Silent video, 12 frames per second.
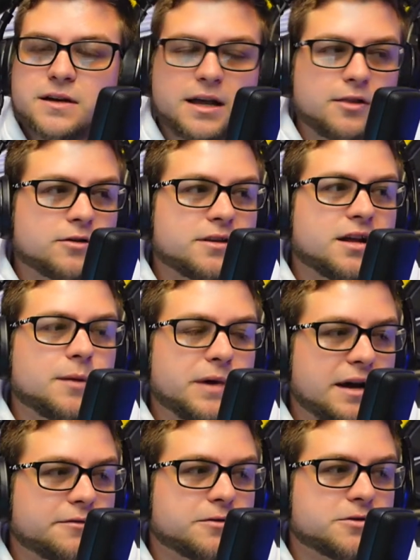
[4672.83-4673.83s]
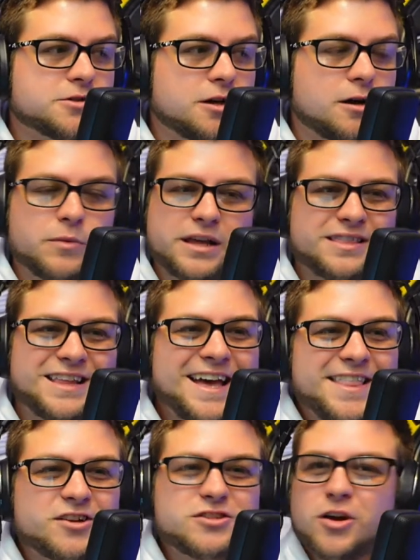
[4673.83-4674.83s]
I looked it up after the show. I'm like,
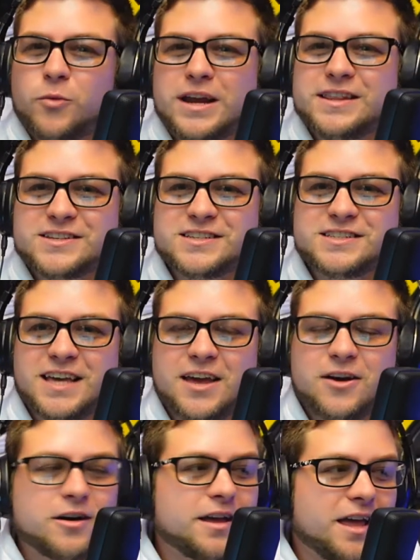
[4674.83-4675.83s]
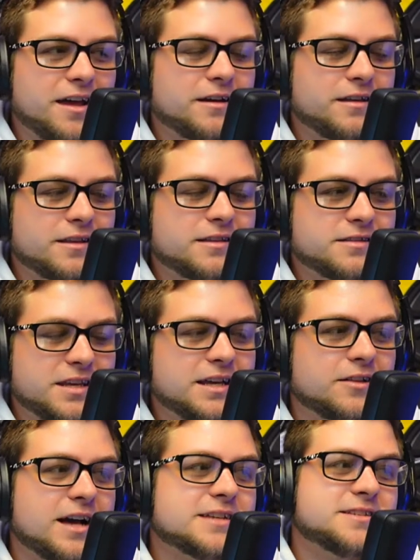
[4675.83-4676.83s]
there's no way this is A or A, A, D
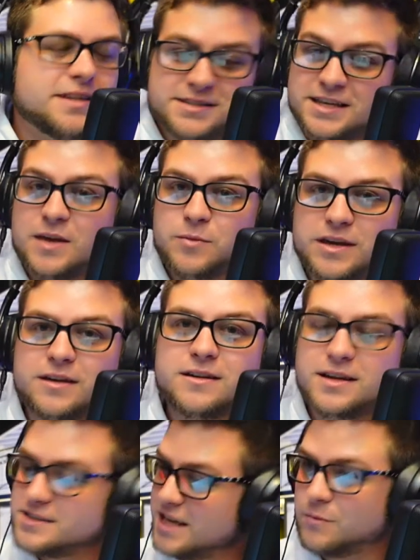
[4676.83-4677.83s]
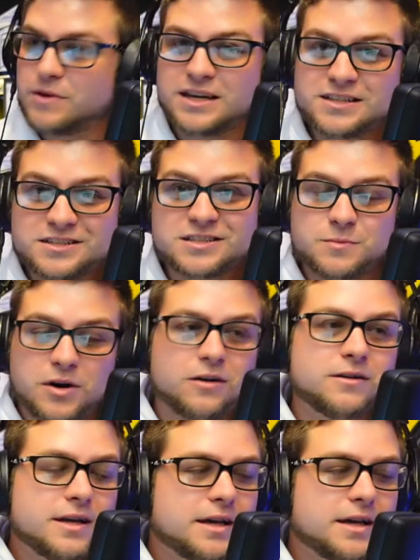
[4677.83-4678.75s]
class. It's AB. It's AB. It's just small.